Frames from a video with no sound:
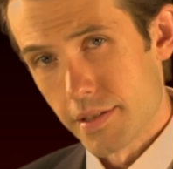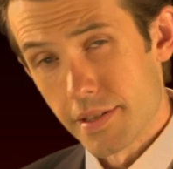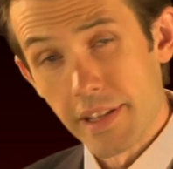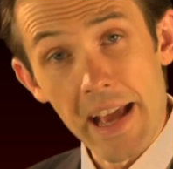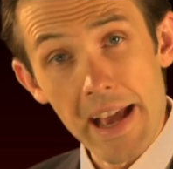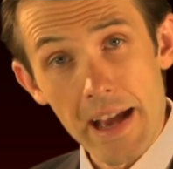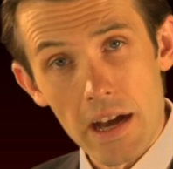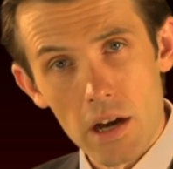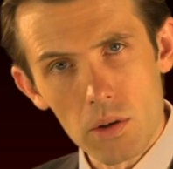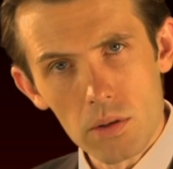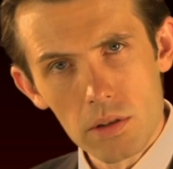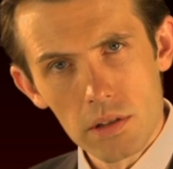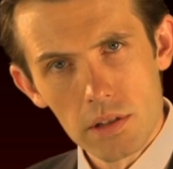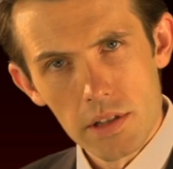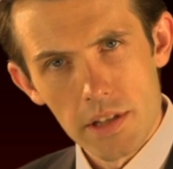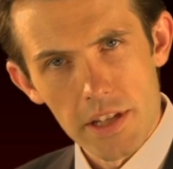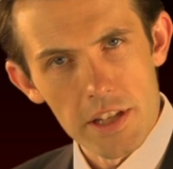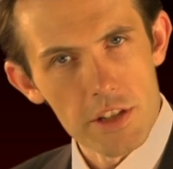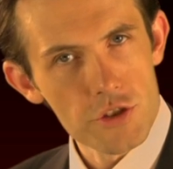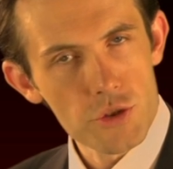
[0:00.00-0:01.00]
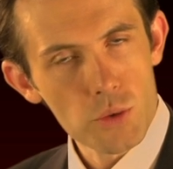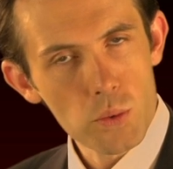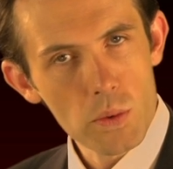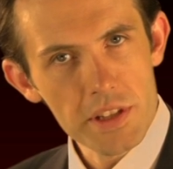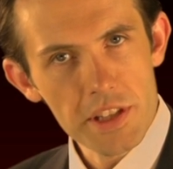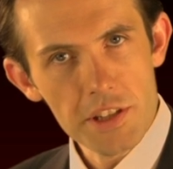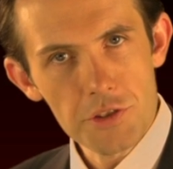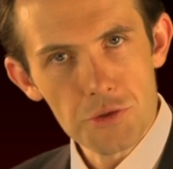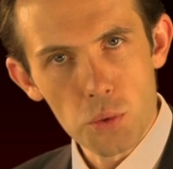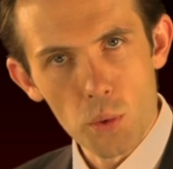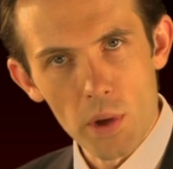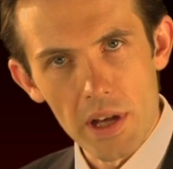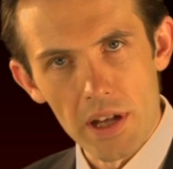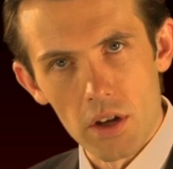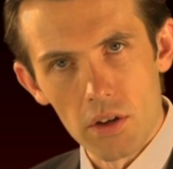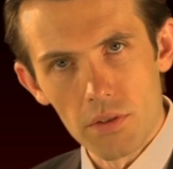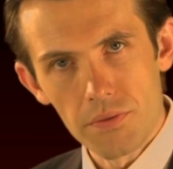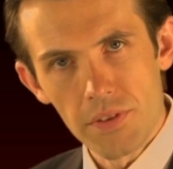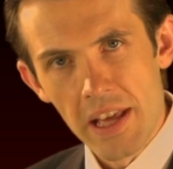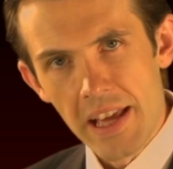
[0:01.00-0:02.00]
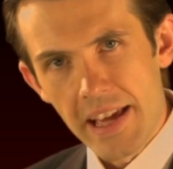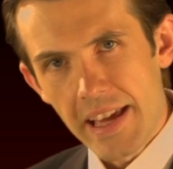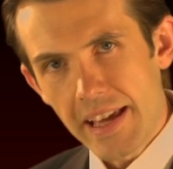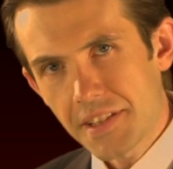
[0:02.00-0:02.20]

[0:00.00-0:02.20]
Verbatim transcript: Now, in 2012,